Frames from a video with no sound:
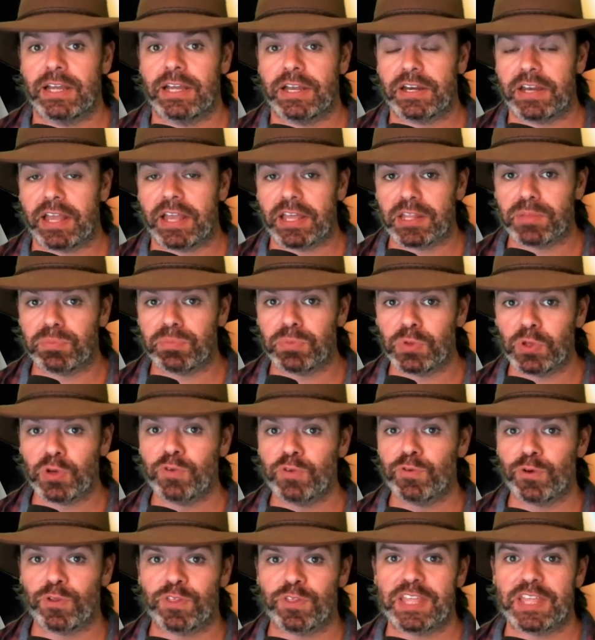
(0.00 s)
Now, the
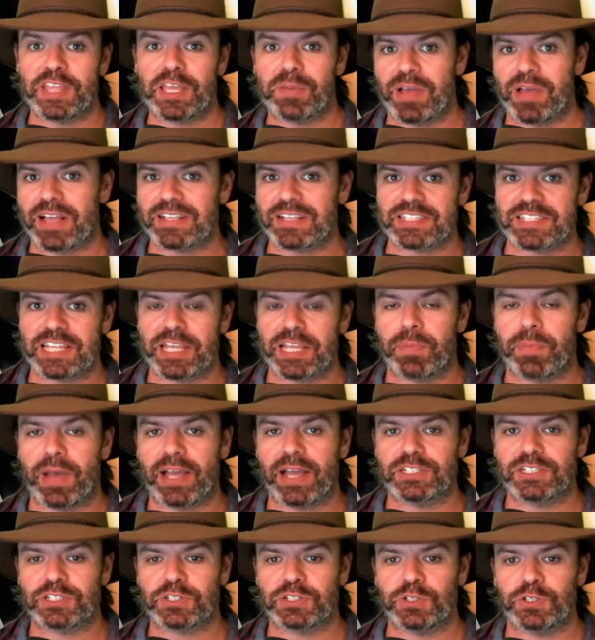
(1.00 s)
beautiful thing about Sleep
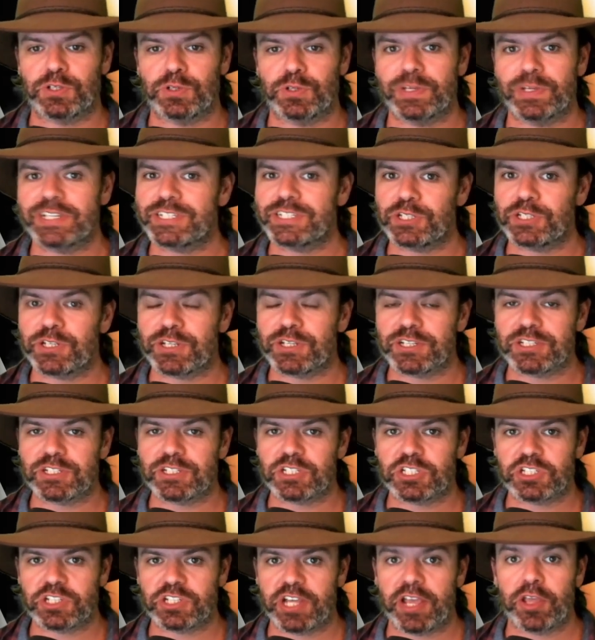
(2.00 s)
HQ is you can
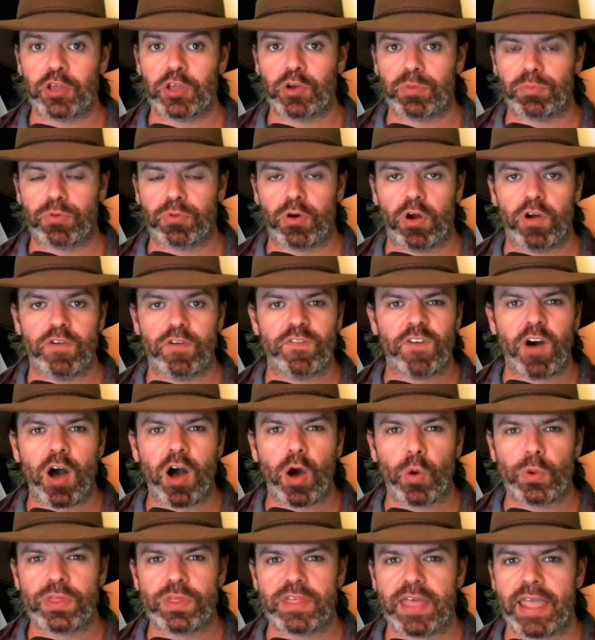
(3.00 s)
share your profile
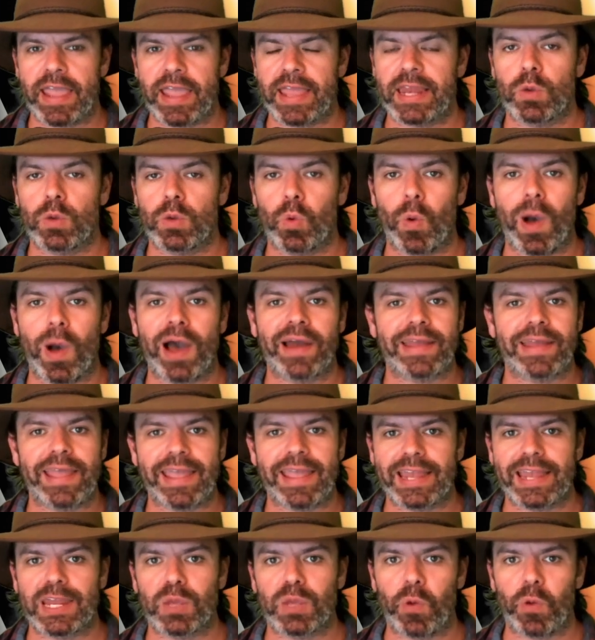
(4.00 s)
with anyone,
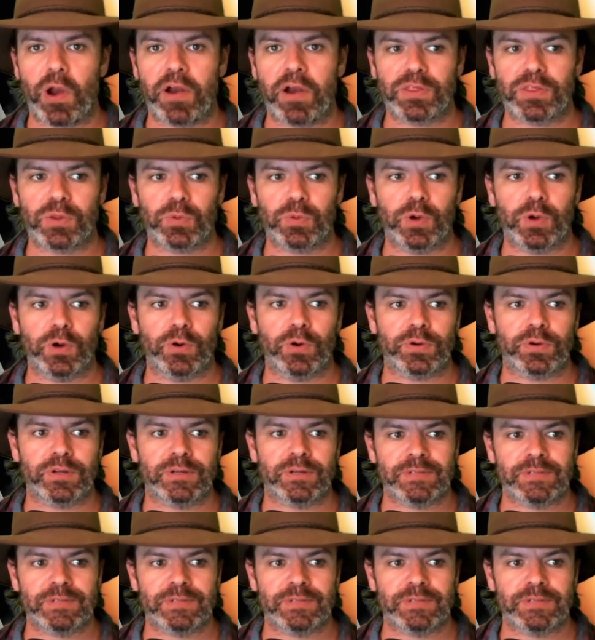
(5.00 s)
anywhere in the world.